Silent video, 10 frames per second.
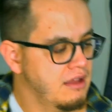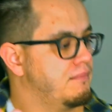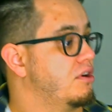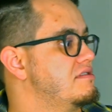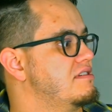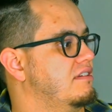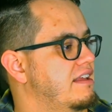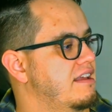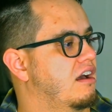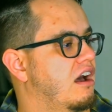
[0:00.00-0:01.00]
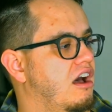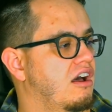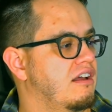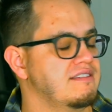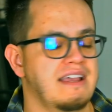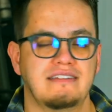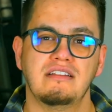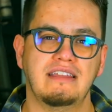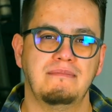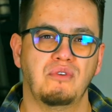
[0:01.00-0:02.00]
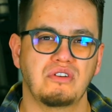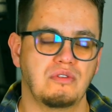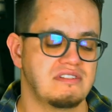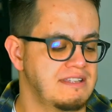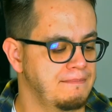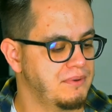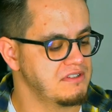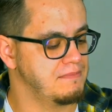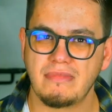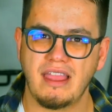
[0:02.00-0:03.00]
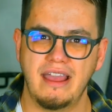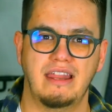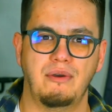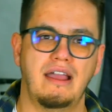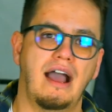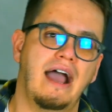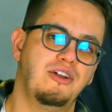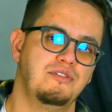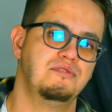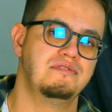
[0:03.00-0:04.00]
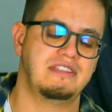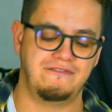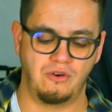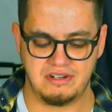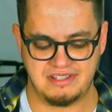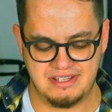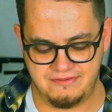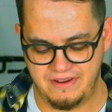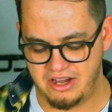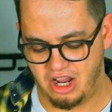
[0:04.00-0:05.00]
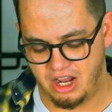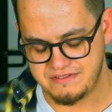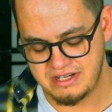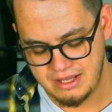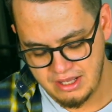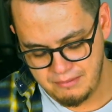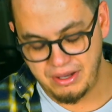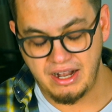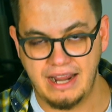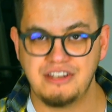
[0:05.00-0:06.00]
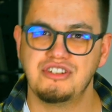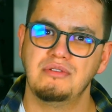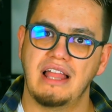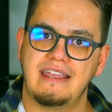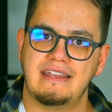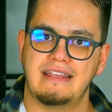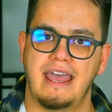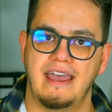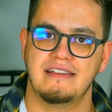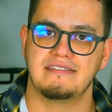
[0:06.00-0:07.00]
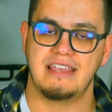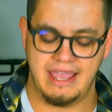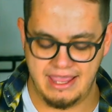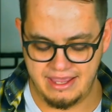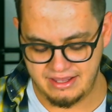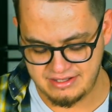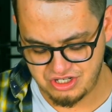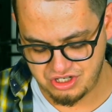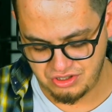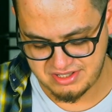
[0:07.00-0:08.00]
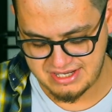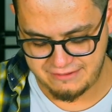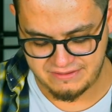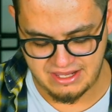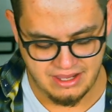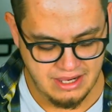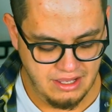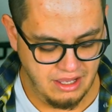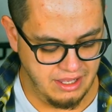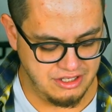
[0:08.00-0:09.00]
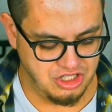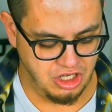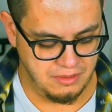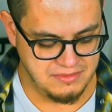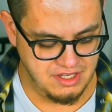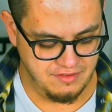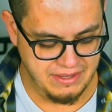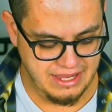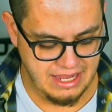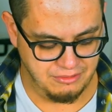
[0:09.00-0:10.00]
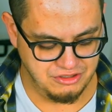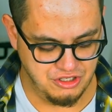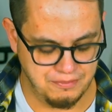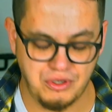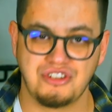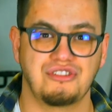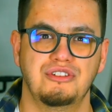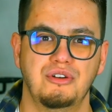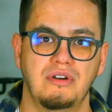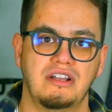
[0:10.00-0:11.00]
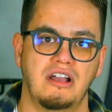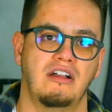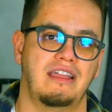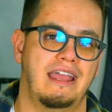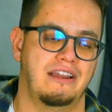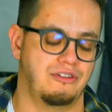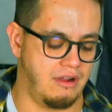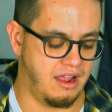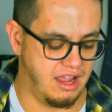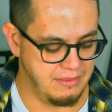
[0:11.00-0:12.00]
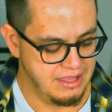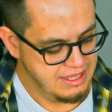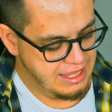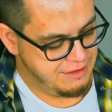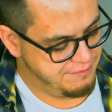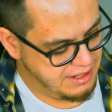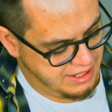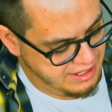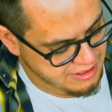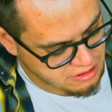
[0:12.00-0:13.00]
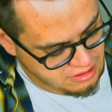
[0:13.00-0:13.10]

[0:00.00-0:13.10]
personally tend to lean more towards dimples. Anyway, I don't use the forward assist very often, but I do like it as a additional safety in terms of being able to push through gunk and grime if my